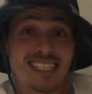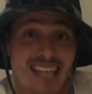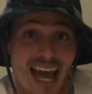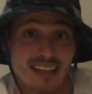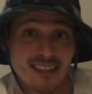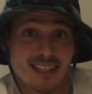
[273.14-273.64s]

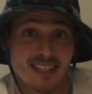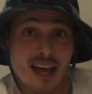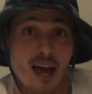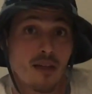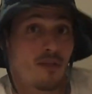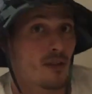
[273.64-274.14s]
dense
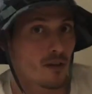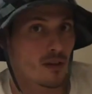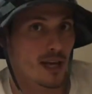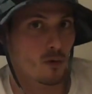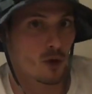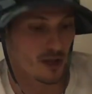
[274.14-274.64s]
than the
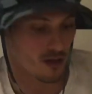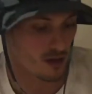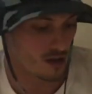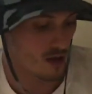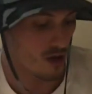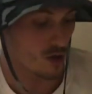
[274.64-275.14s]
liquid.
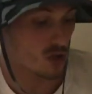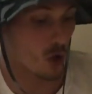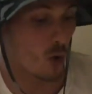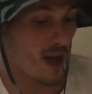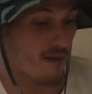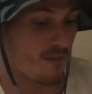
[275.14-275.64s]

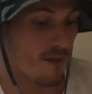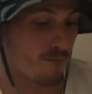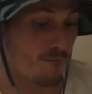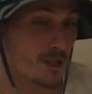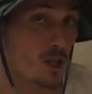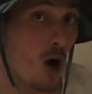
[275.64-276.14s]
So if
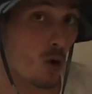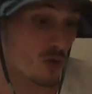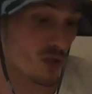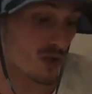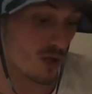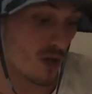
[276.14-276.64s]
it
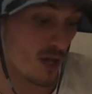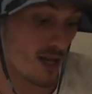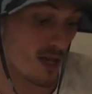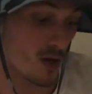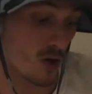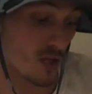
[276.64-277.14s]
floats,
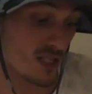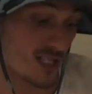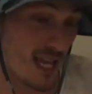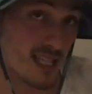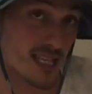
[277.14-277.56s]
stays